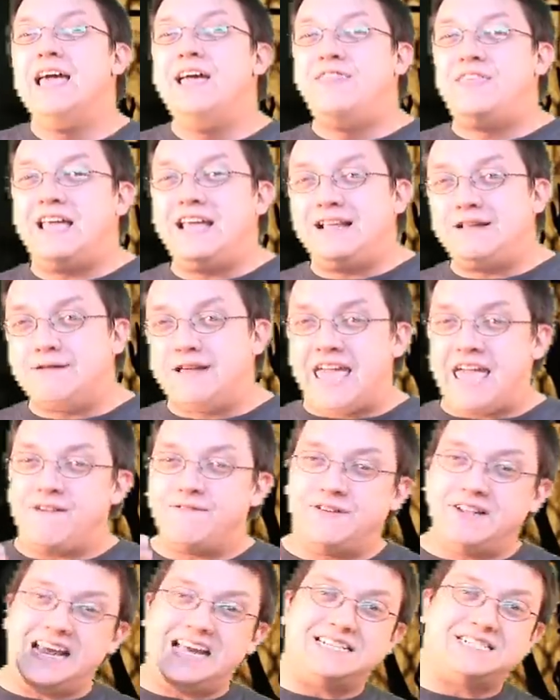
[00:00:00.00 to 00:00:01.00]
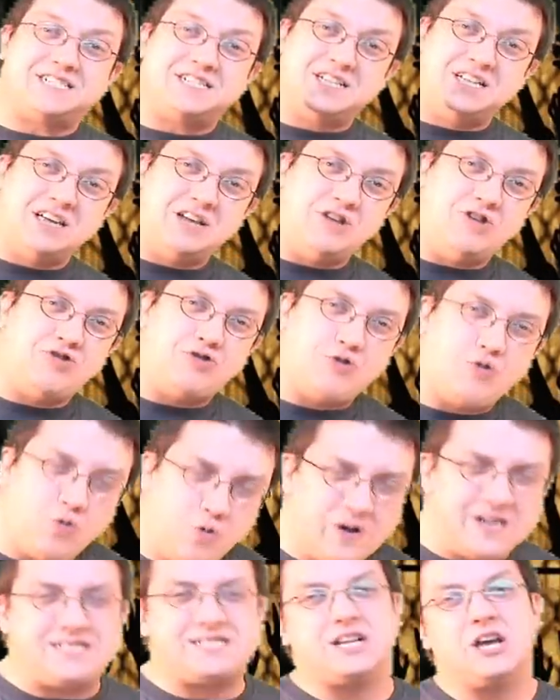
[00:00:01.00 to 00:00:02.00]
They gave a nice little
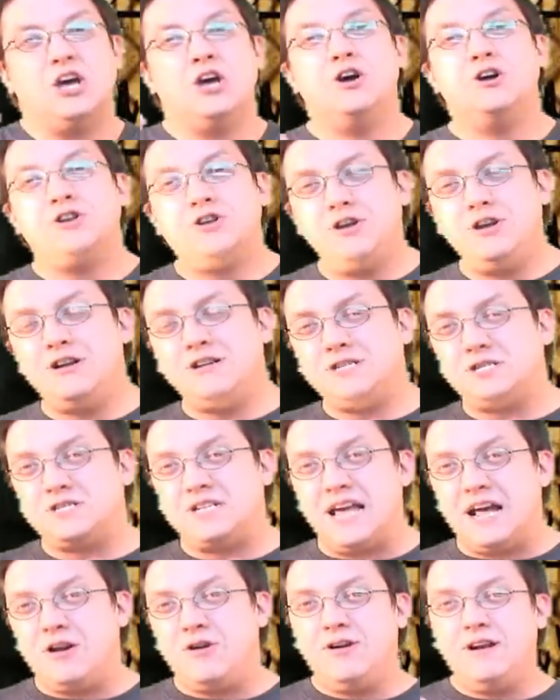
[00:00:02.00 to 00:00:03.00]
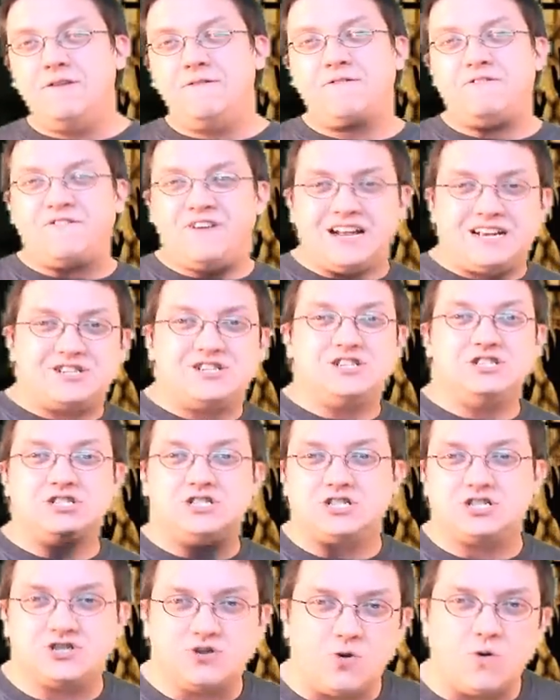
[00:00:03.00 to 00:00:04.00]
twist to your standard infection
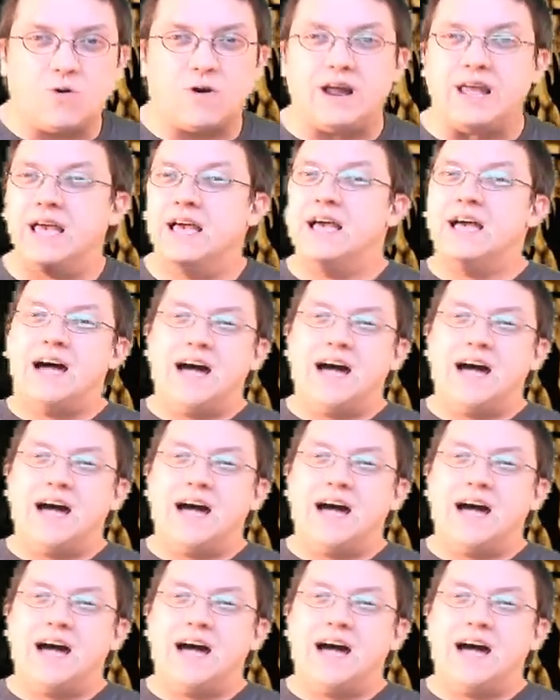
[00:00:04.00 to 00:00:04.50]
story.